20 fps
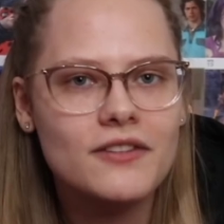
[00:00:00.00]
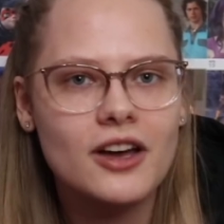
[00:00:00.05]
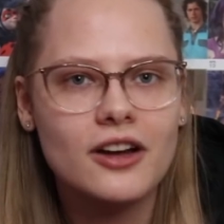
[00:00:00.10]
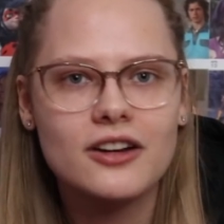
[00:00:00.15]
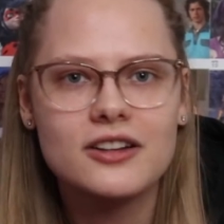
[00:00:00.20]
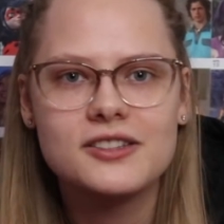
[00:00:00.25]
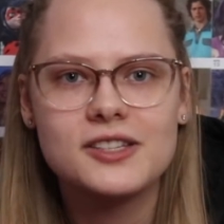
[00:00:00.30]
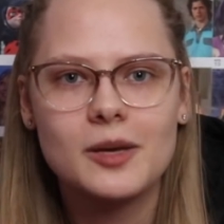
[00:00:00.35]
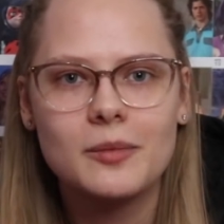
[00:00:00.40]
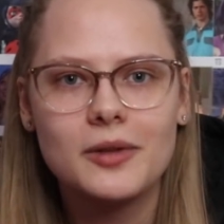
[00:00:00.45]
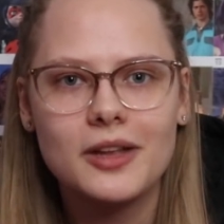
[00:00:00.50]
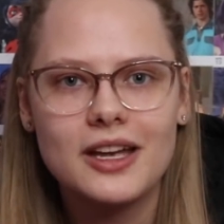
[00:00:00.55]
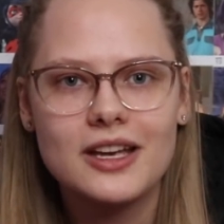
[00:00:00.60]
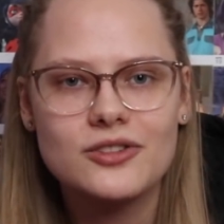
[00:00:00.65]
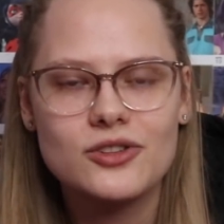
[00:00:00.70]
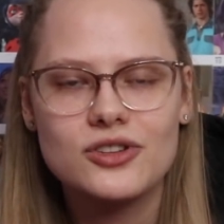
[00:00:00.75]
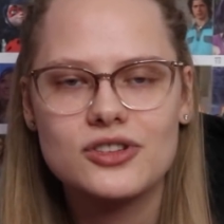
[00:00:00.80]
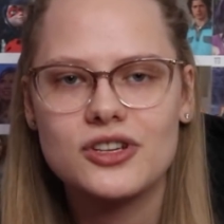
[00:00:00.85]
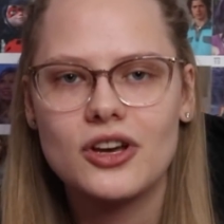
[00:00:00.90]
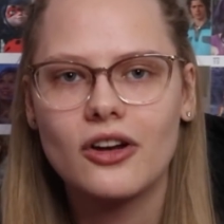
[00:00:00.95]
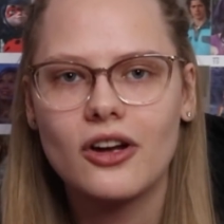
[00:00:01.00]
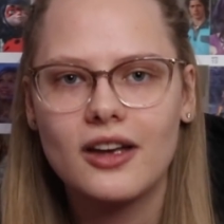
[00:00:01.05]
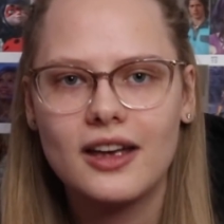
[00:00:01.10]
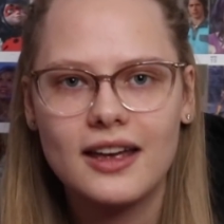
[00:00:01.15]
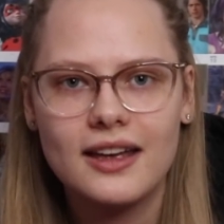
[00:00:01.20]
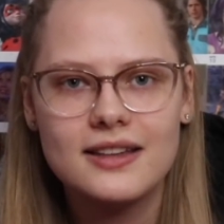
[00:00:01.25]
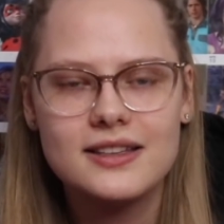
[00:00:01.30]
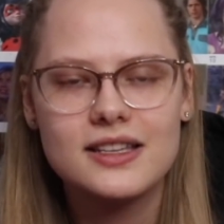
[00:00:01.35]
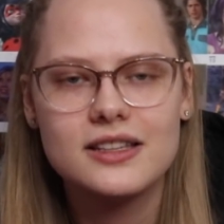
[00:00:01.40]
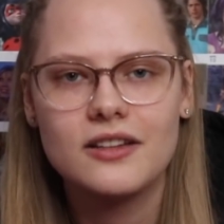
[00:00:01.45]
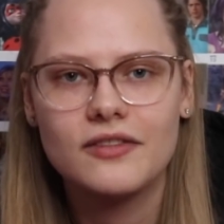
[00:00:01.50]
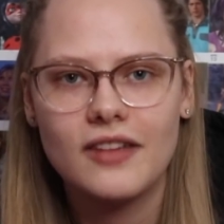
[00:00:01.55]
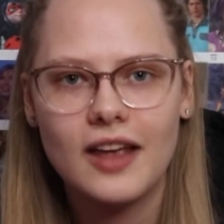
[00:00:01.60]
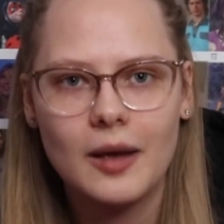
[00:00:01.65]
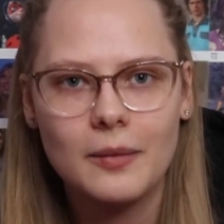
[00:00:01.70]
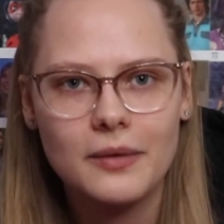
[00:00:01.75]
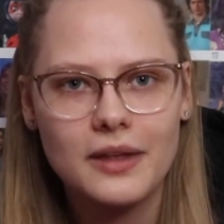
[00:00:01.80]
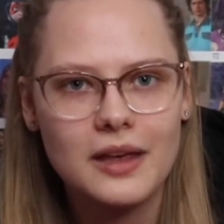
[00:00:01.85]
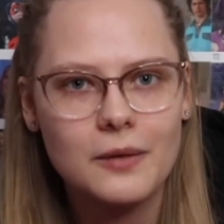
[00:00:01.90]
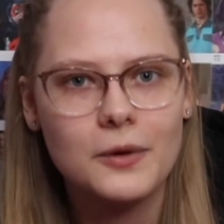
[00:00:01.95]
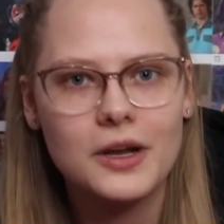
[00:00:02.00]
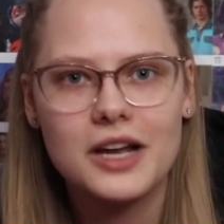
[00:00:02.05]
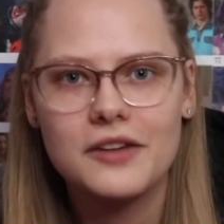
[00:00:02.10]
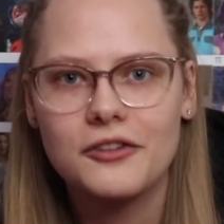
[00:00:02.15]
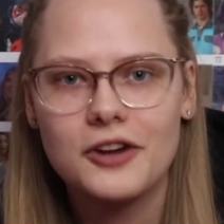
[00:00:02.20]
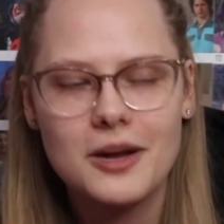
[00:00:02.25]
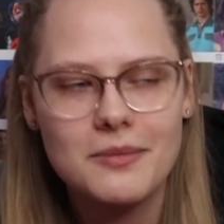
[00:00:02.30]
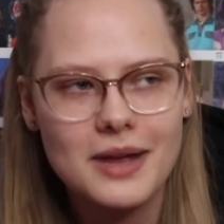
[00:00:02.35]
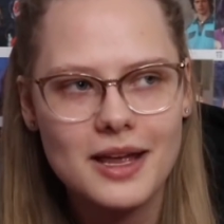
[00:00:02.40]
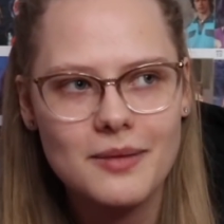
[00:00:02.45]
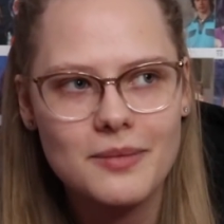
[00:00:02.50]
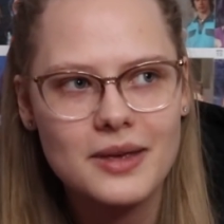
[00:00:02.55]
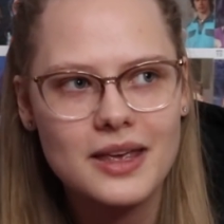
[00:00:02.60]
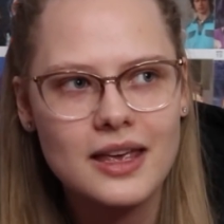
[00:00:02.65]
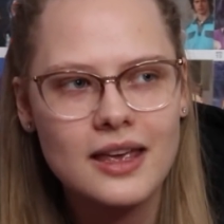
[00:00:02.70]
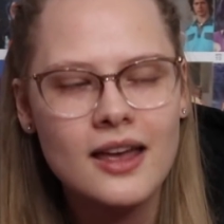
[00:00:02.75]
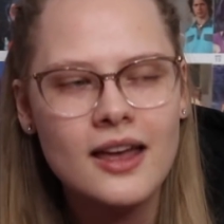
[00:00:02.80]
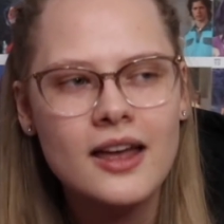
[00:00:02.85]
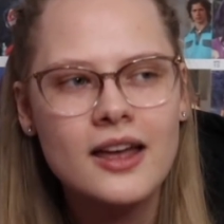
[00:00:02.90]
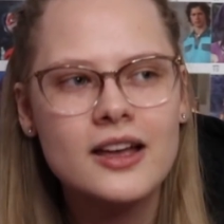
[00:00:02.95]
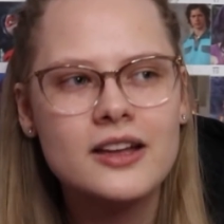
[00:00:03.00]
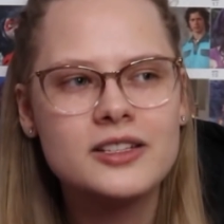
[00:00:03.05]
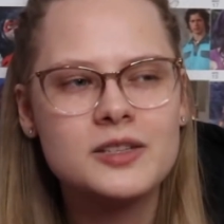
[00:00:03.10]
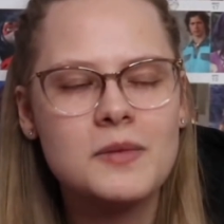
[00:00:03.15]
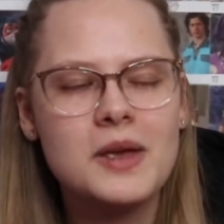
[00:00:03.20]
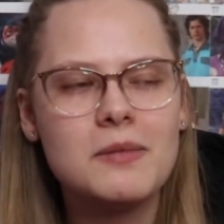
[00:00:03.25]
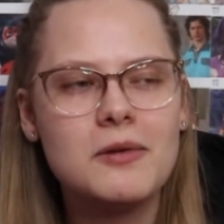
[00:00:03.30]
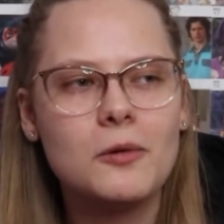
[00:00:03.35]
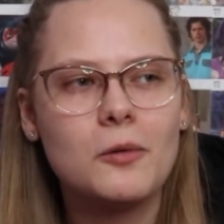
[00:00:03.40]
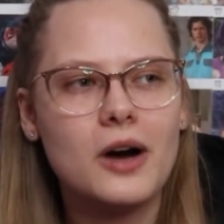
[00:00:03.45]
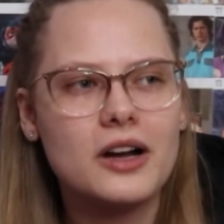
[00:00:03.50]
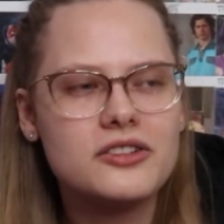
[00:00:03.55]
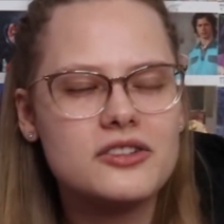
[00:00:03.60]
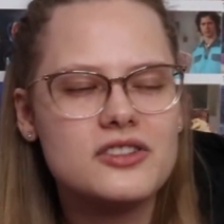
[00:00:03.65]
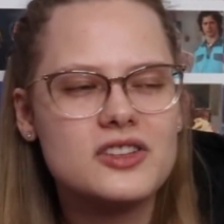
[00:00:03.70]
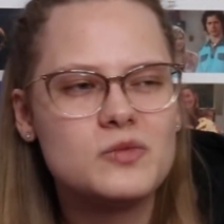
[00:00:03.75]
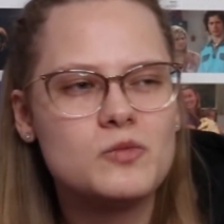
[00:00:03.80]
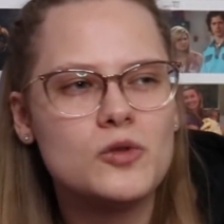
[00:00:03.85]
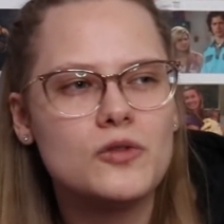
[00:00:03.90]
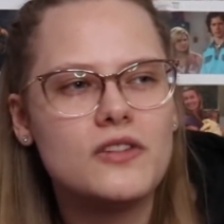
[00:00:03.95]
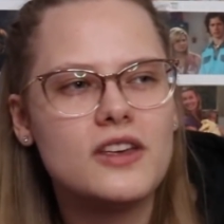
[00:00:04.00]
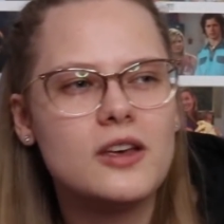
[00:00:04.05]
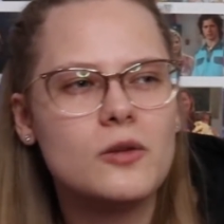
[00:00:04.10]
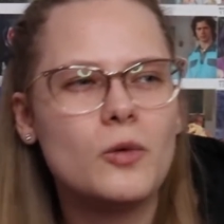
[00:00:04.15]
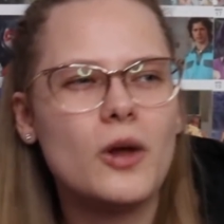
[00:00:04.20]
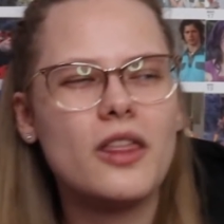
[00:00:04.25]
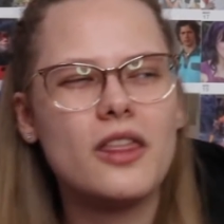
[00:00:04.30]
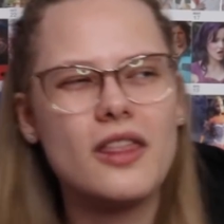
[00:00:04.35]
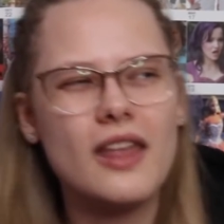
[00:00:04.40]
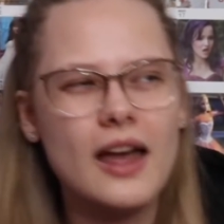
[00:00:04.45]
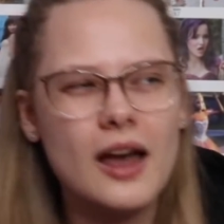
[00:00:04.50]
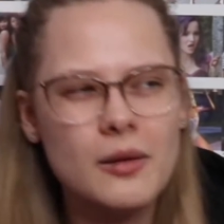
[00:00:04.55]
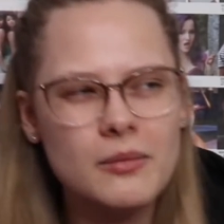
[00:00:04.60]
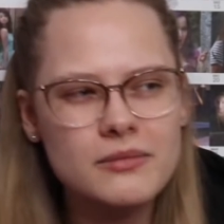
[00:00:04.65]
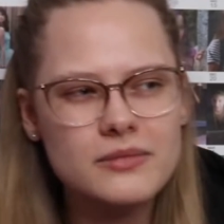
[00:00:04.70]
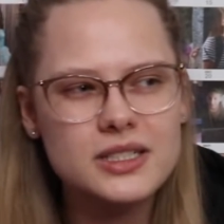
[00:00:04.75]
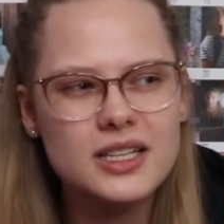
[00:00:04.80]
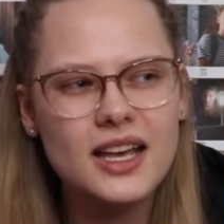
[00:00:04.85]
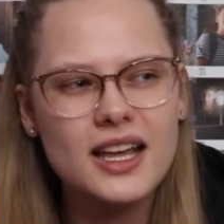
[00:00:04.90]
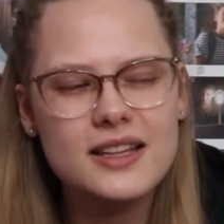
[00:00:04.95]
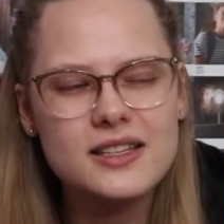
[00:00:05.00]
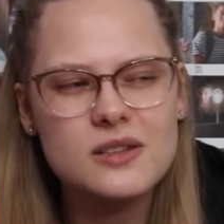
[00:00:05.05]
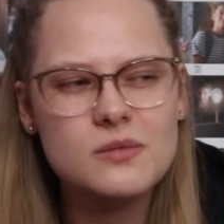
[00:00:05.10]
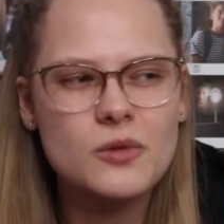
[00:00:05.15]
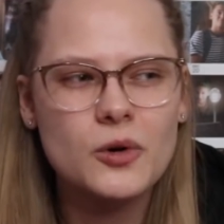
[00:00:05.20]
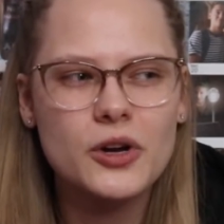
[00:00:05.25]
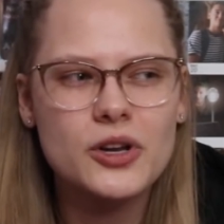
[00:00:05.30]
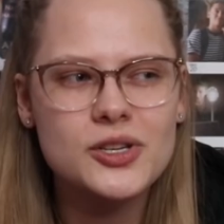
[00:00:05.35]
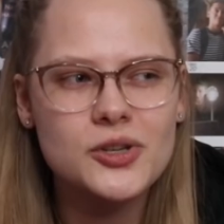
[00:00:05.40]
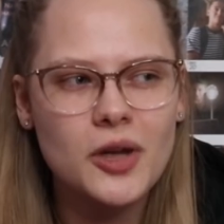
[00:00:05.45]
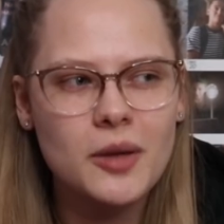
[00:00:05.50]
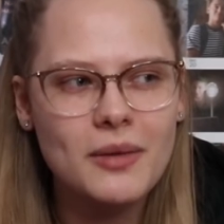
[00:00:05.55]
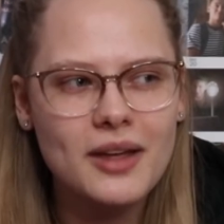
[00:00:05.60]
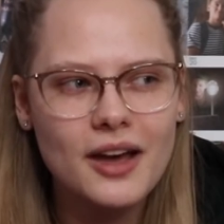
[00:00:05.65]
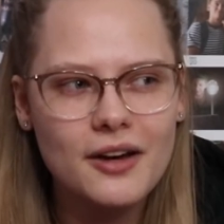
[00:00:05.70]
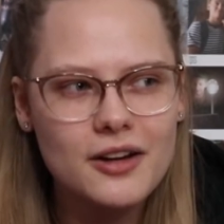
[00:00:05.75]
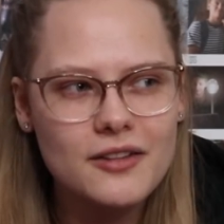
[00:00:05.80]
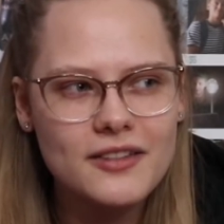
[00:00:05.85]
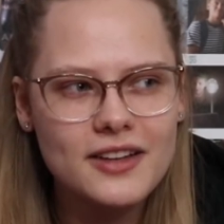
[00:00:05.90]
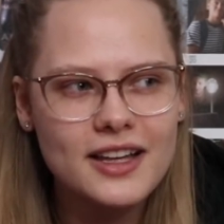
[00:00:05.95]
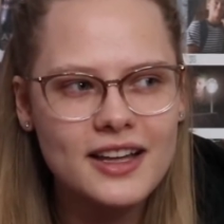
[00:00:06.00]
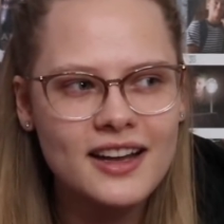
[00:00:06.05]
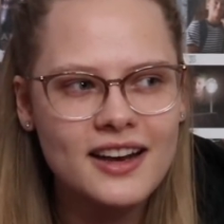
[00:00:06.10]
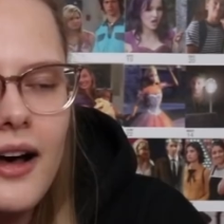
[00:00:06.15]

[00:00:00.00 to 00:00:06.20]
younger siblings or just younger kids in the family, whatever it may be, to maybe watch this movie with them to get some more enjoyment out of it.